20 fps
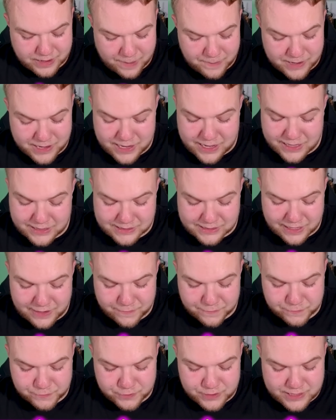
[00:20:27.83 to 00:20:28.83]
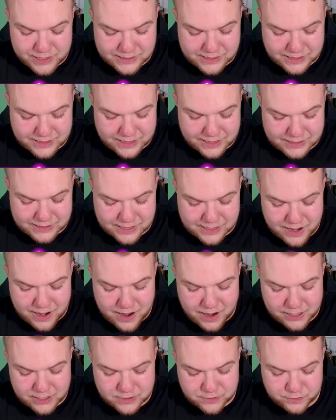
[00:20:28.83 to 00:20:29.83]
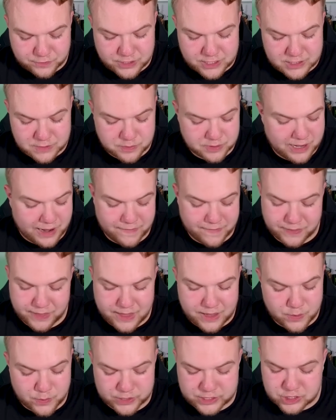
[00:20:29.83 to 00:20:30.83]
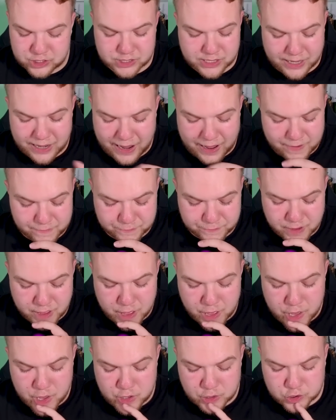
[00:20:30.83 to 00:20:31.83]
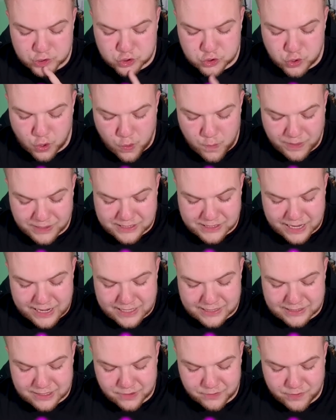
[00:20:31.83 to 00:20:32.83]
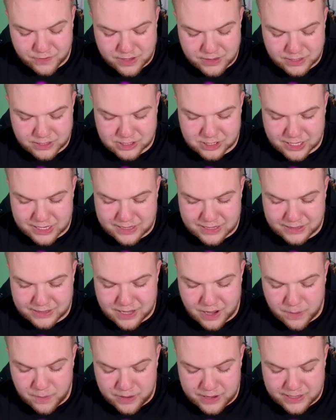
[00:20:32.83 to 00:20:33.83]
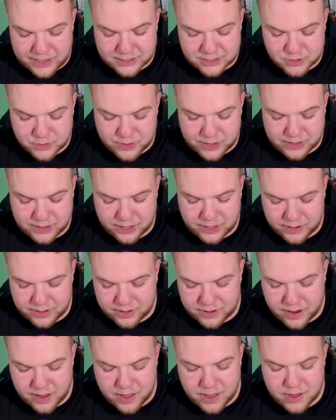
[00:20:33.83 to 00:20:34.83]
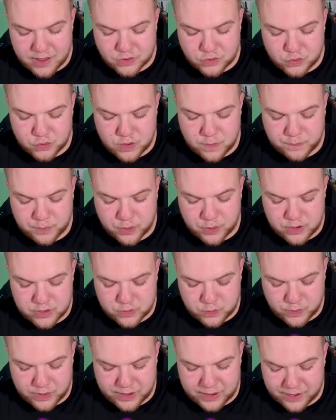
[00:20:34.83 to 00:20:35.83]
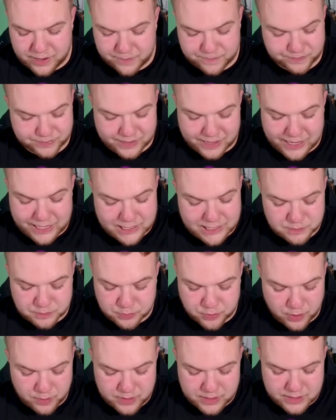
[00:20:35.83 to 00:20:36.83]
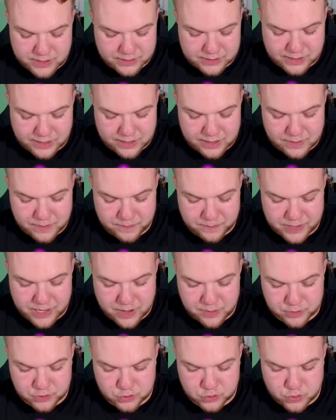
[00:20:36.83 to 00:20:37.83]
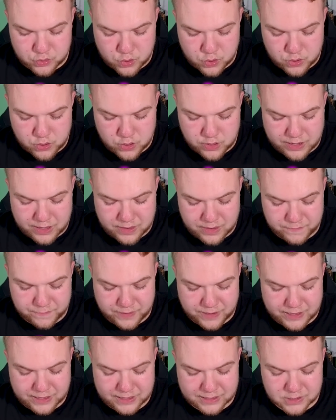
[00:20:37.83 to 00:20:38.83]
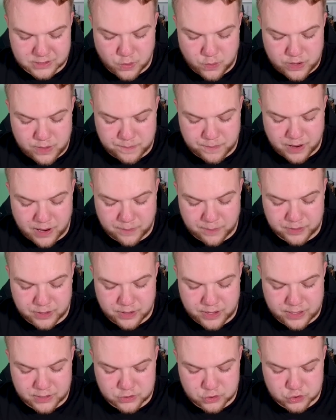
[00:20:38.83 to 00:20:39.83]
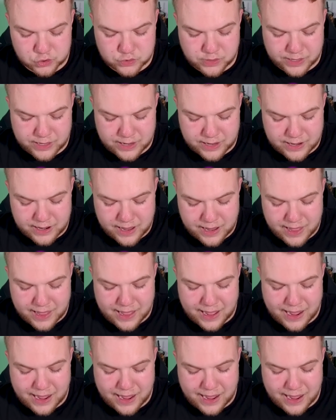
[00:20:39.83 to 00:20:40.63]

I mean, he is gonna freeze it. That is a nice freeze, but I think we're just gonna have so much elixir advantage in double elixir right here, to the point where he's probably not gonna be able to hold on and defend it. Let's go with a barbell here to try and